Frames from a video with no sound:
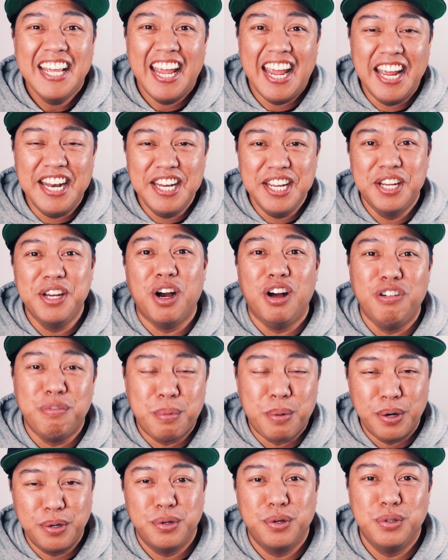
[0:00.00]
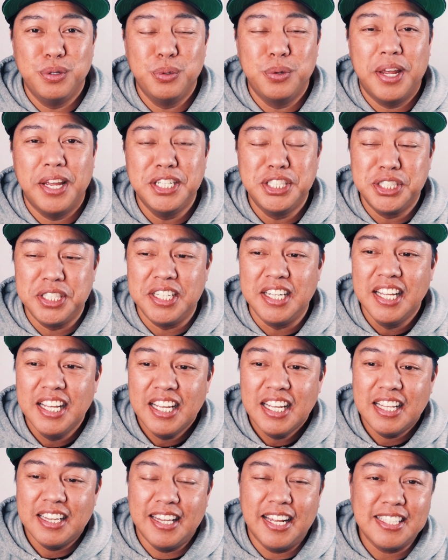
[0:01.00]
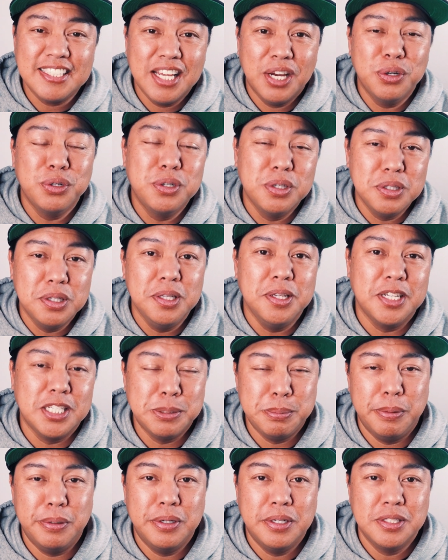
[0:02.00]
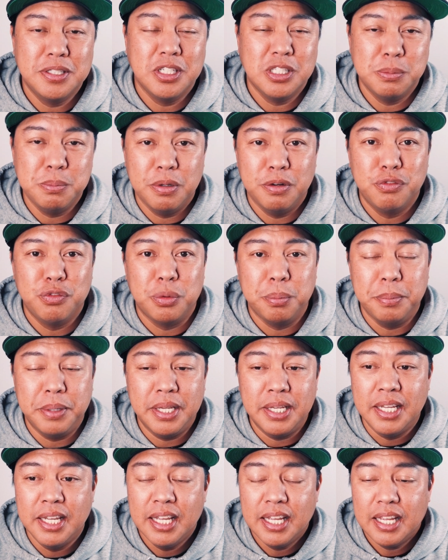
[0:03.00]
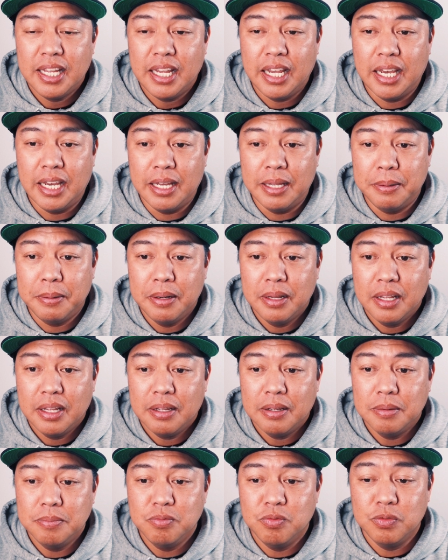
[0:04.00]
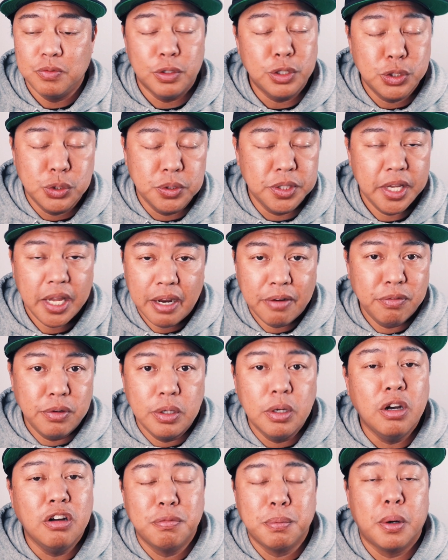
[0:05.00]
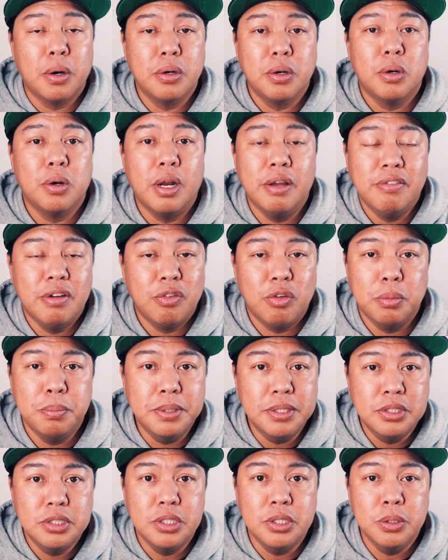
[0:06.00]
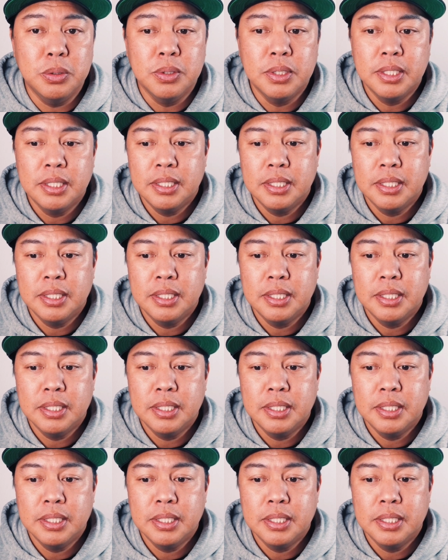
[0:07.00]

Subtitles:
Any Golf Partner location. That's how good the experience has been for me at virtually every Golf Partner I've ever been to.